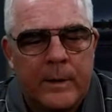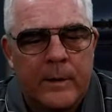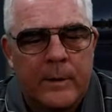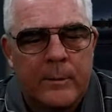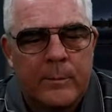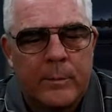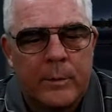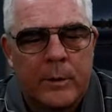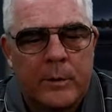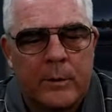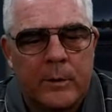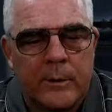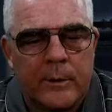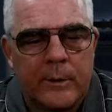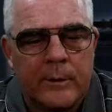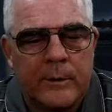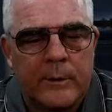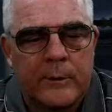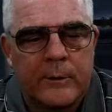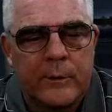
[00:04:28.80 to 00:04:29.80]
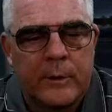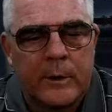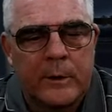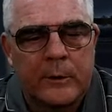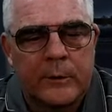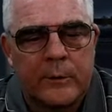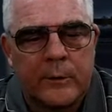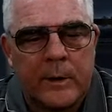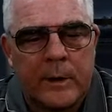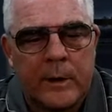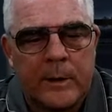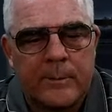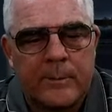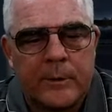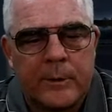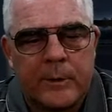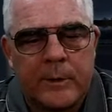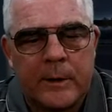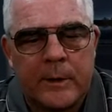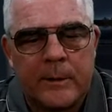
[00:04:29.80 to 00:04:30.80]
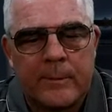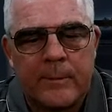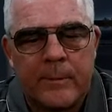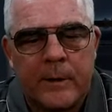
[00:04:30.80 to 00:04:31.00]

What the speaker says: Brooklyn in the chess vibe today.